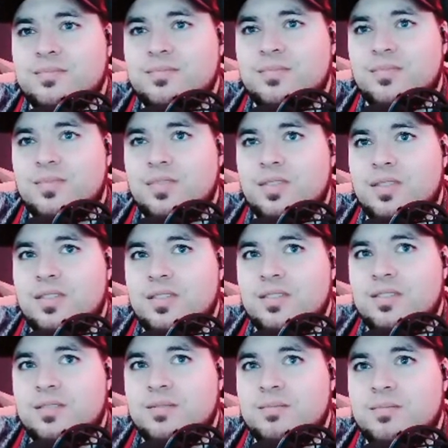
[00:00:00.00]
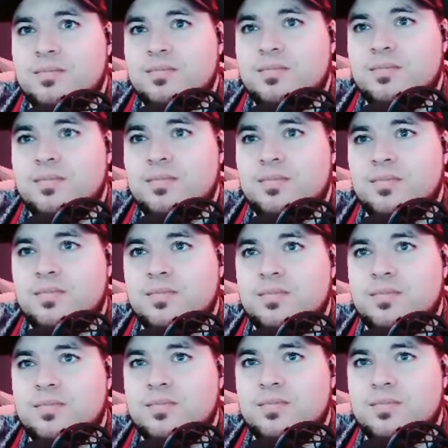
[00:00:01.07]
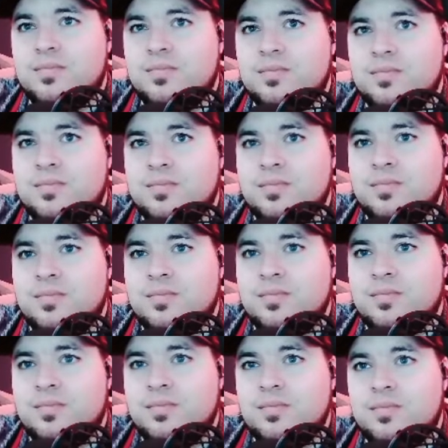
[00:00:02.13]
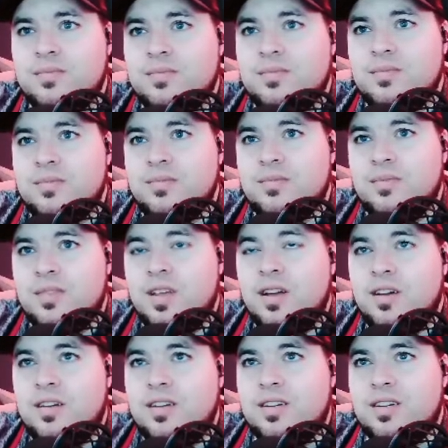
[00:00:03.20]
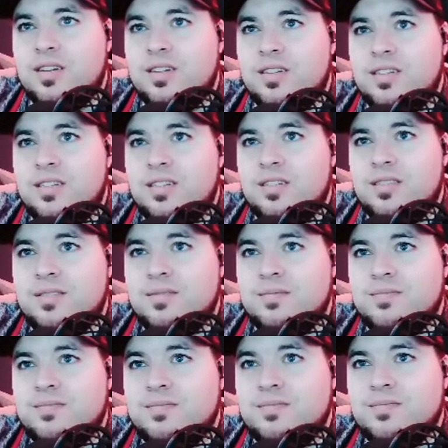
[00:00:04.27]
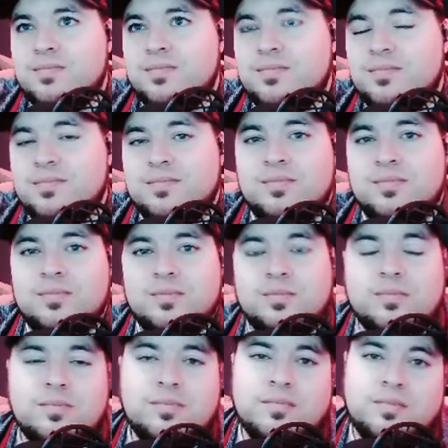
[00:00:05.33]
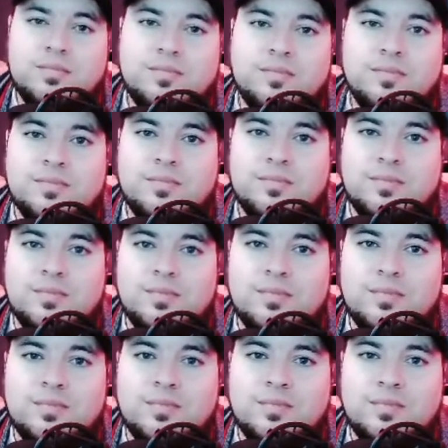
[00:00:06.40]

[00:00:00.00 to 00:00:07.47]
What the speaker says: This person isn't speaking.